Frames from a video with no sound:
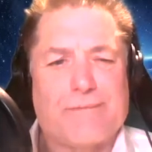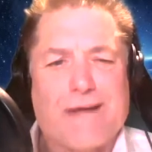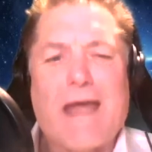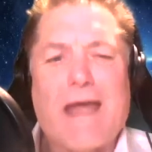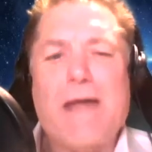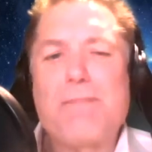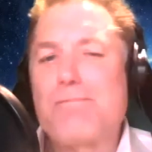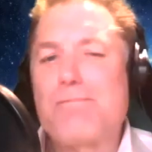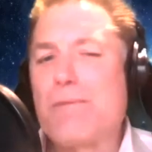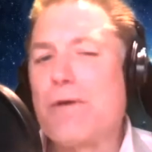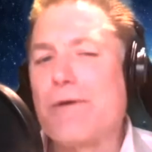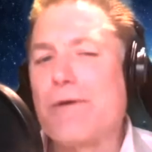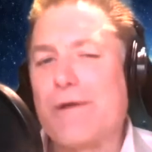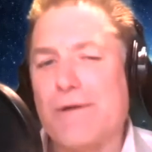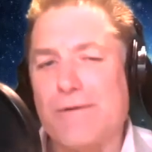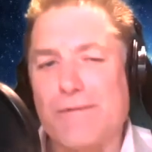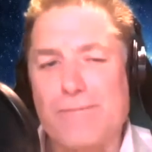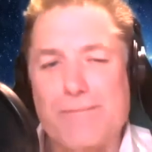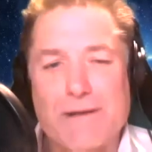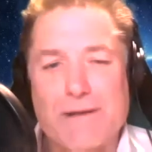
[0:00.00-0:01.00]
8
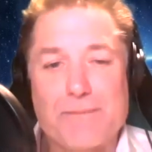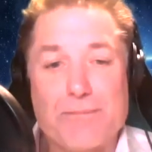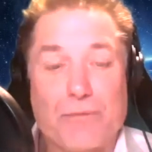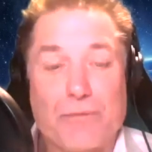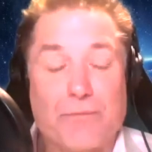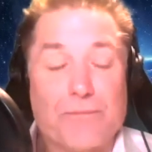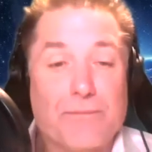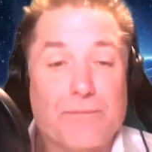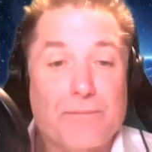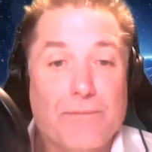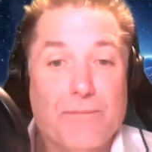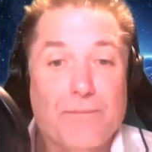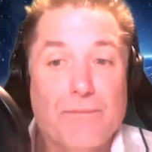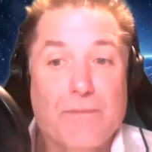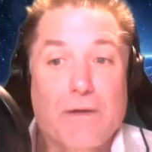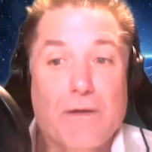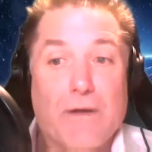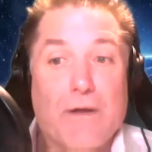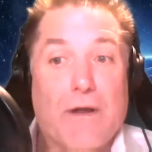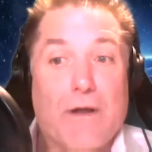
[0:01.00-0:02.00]
billion people,
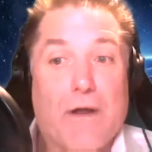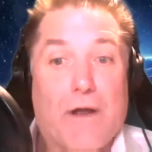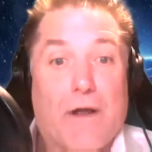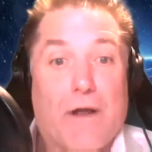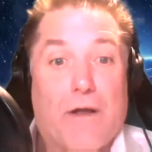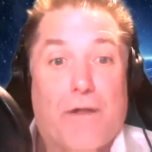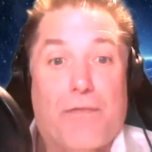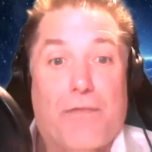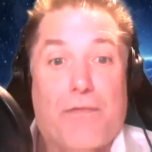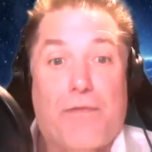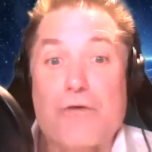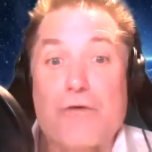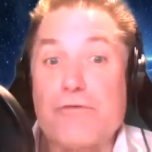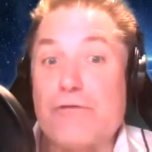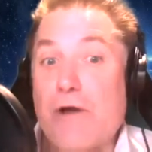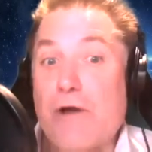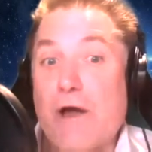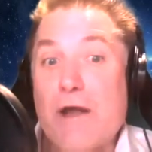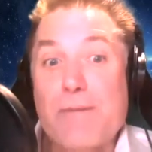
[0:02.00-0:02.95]
there's got